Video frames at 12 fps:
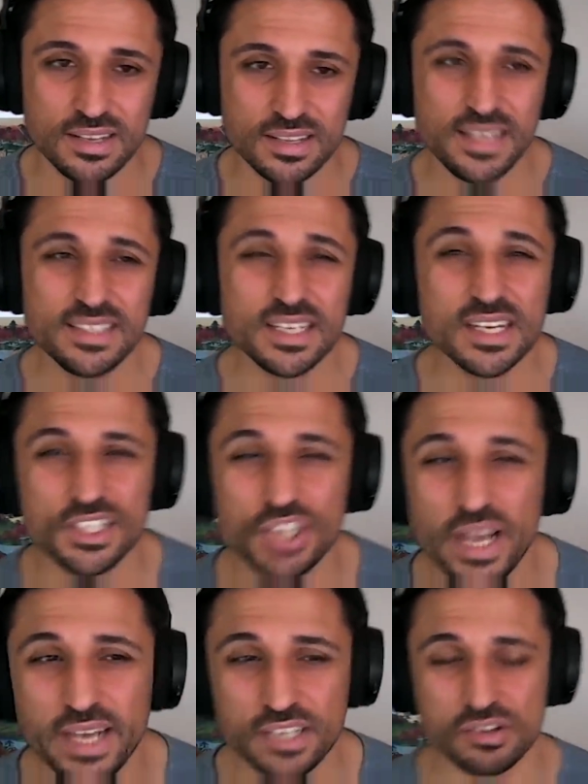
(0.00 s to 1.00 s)
things are going to
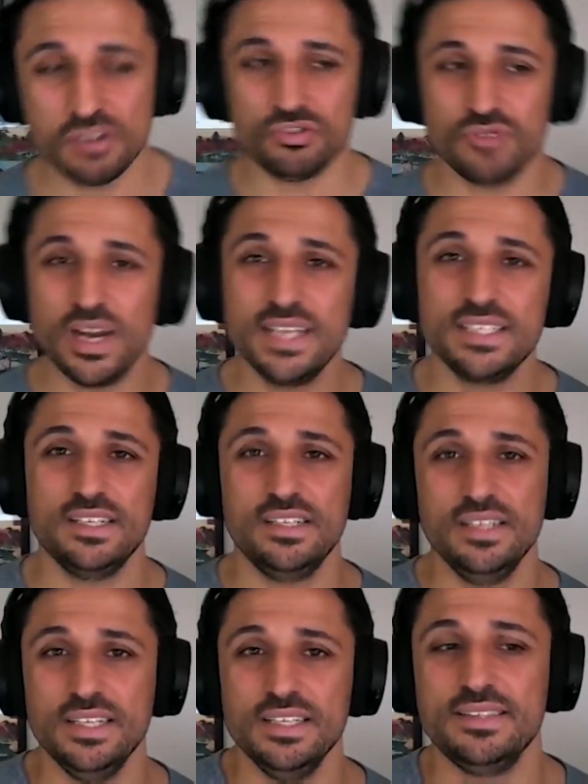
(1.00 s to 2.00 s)
change so
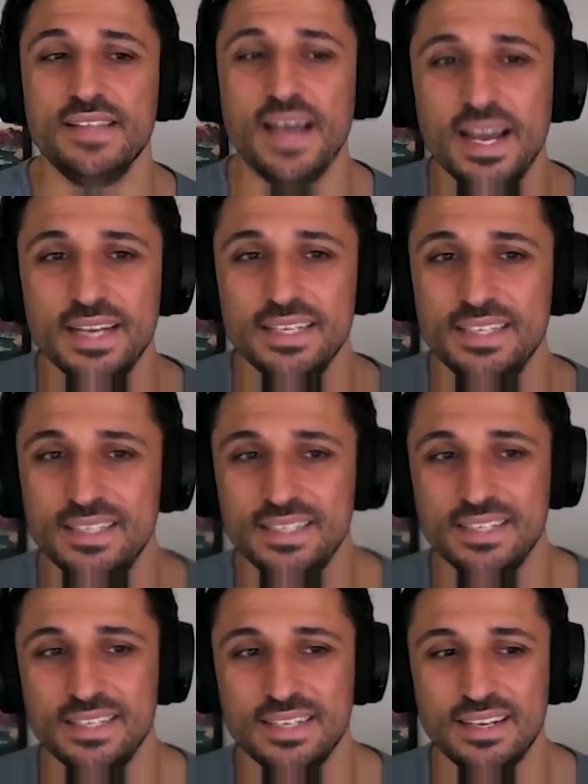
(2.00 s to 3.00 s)
drastically that
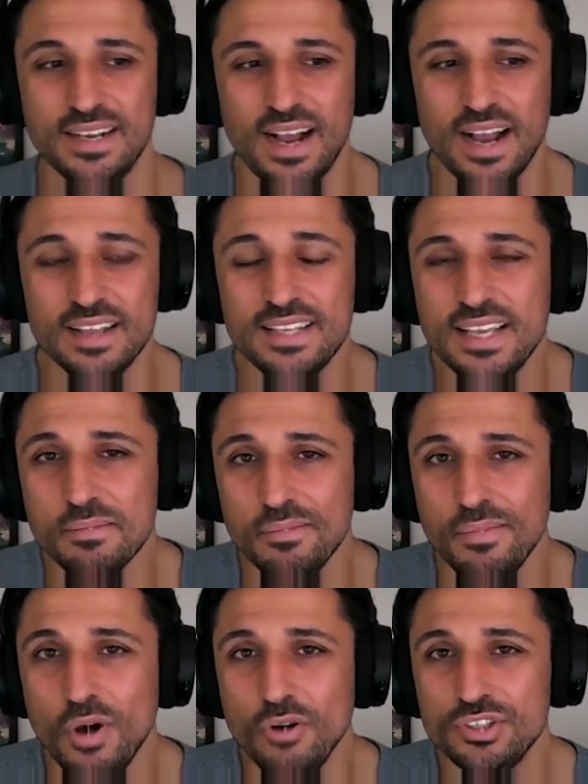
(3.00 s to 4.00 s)
I think
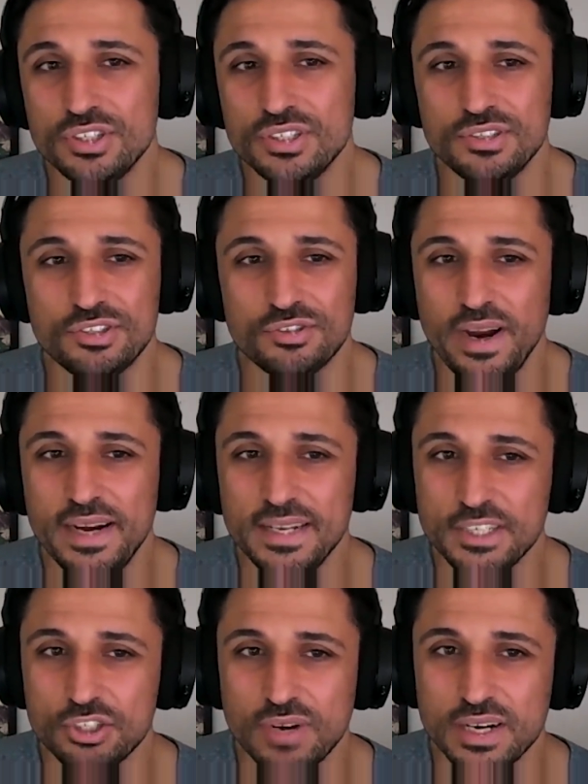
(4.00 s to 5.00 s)
most
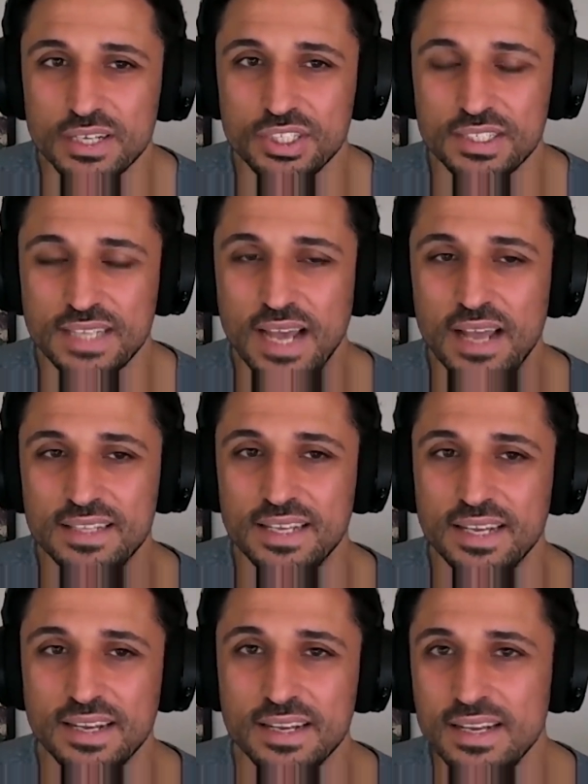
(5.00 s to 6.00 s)
trading strategies out
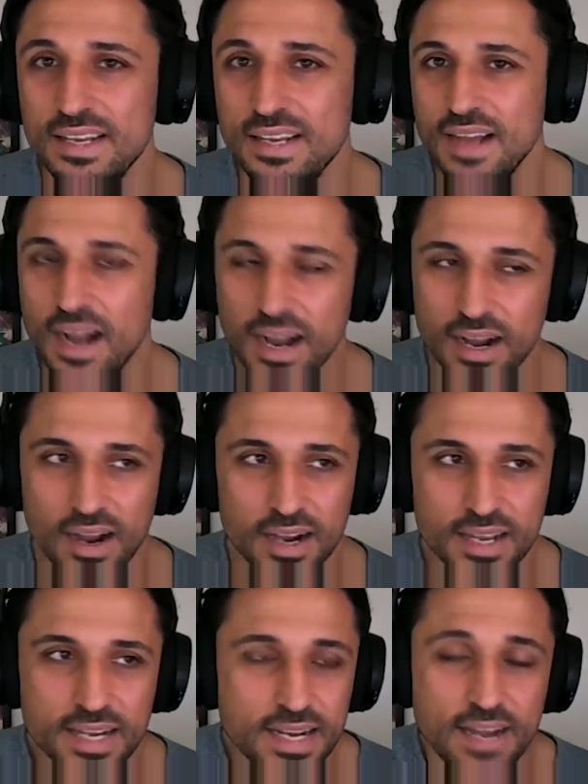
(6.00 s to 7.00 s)
there are, are
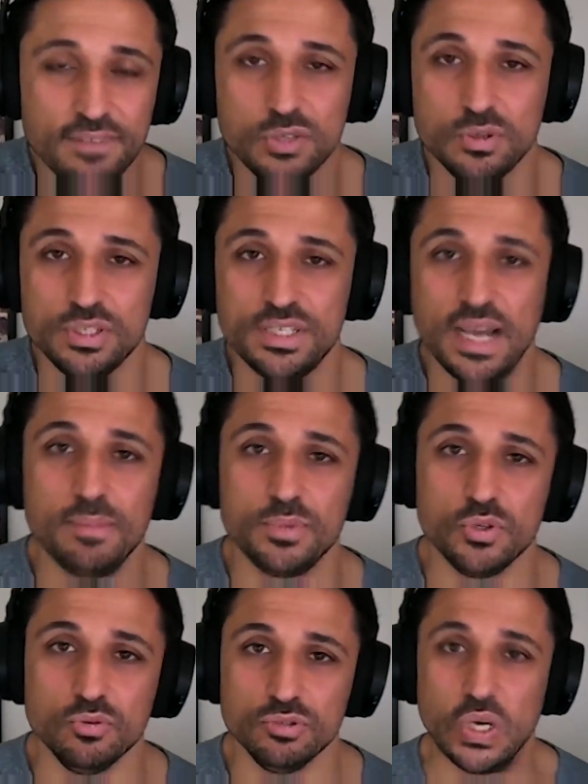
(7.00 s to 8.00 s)
going to have to
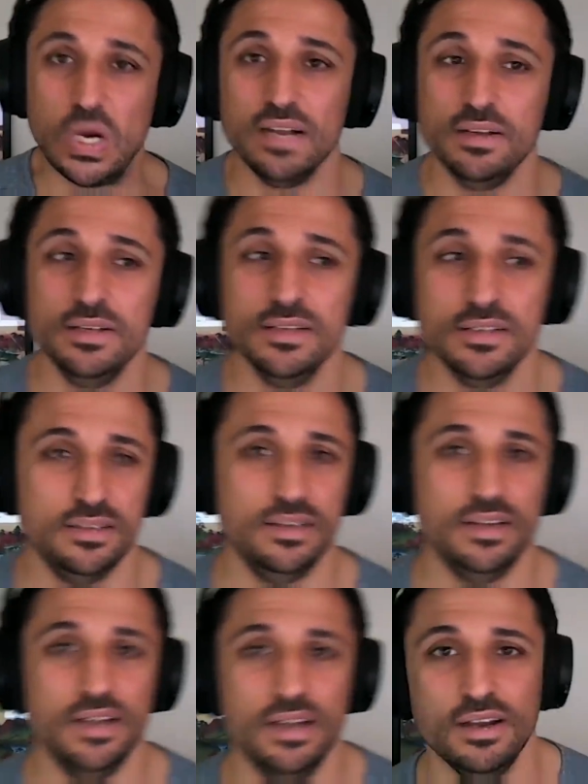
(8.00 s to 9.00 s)
adapt or die.
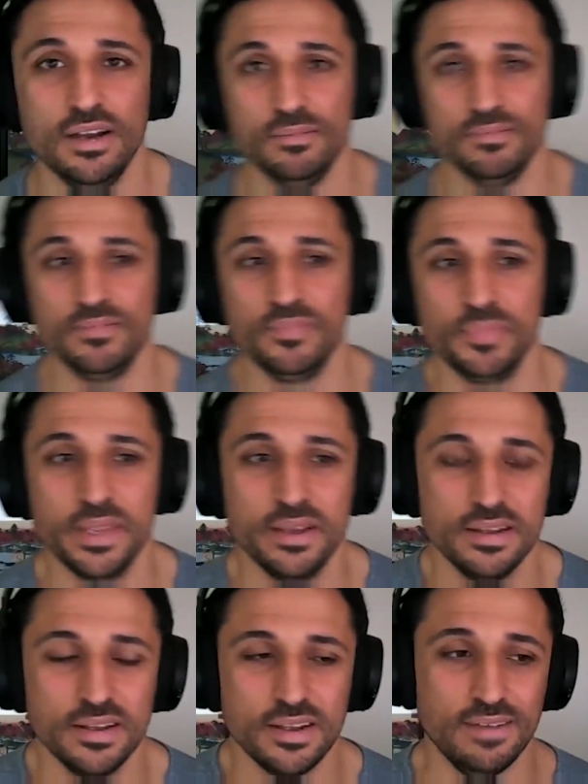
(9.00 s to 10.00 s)
Um,
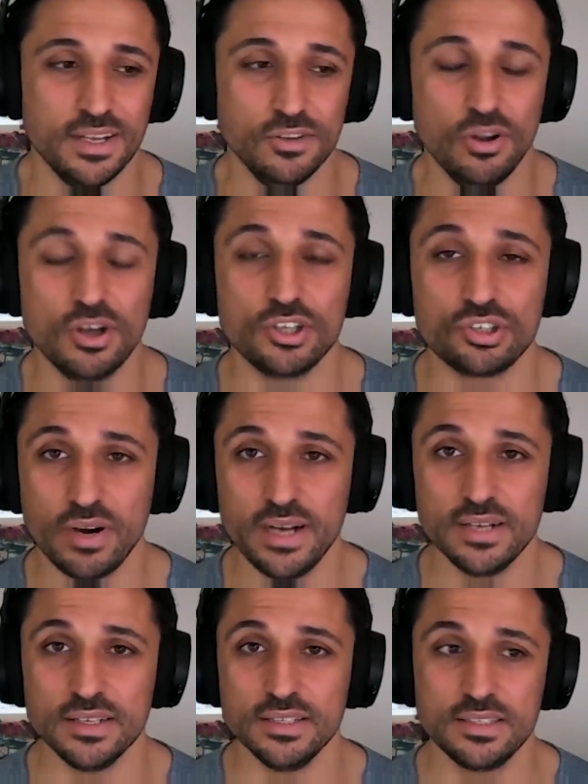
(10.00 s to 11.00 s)
I think a lot of
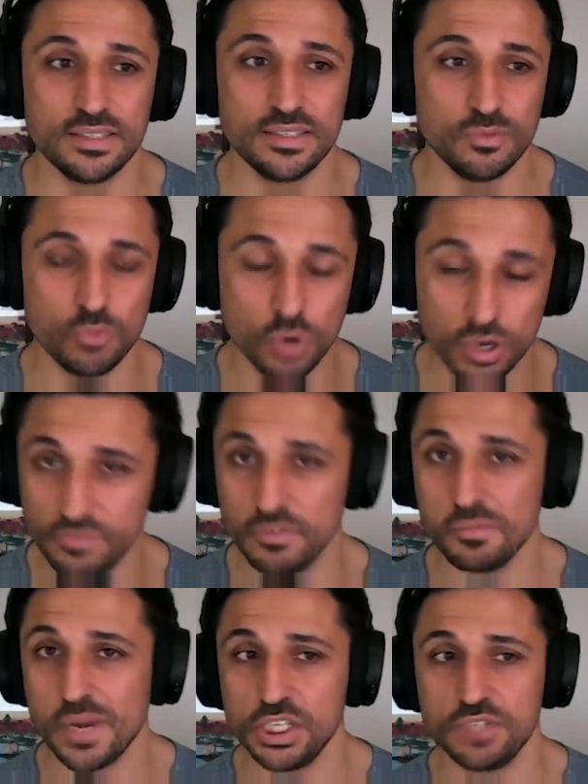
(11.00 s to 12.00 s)
traders working
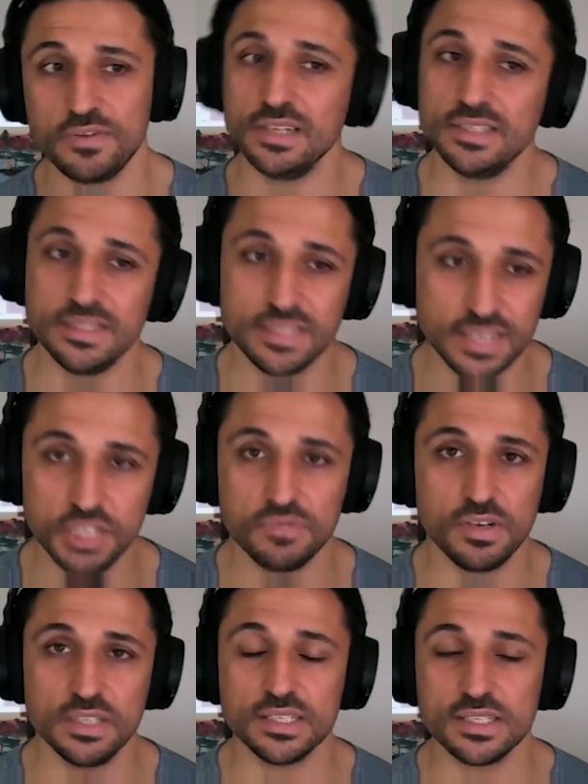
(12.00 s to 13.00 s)
for managed funds, hedge
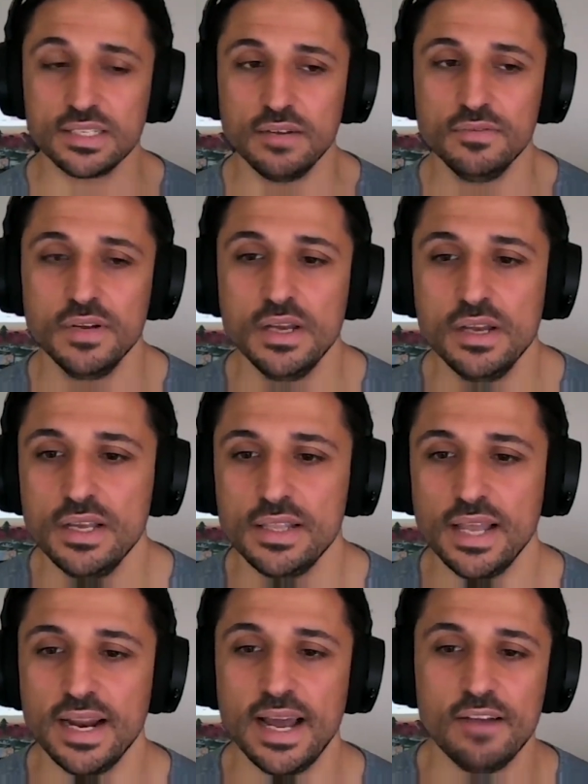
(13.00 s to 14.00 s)
funds, and stuff
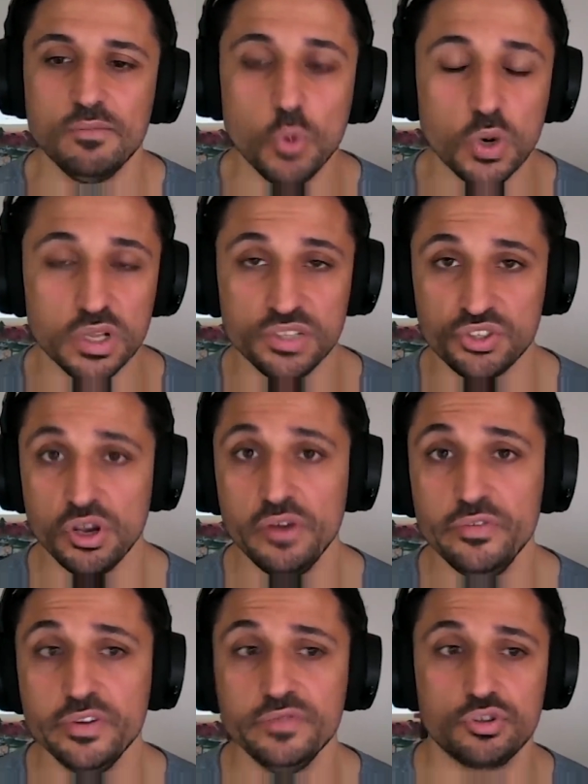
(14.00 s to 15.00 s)
that have more
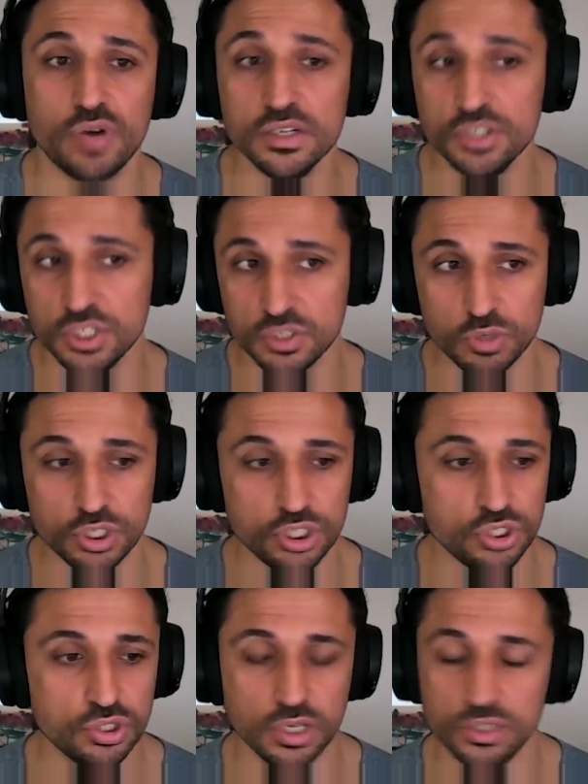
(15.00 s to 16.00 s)
conservative strategies,
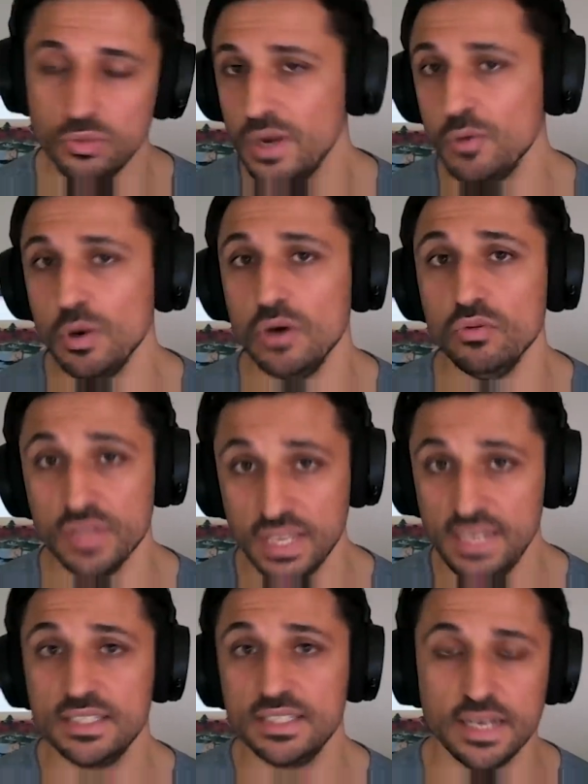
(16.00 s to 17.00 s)
which are doing well
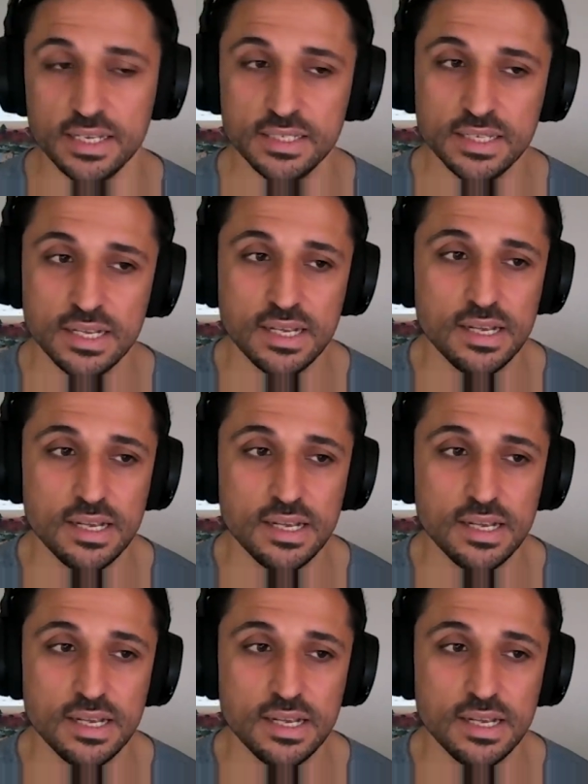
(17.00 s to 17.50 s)
these days,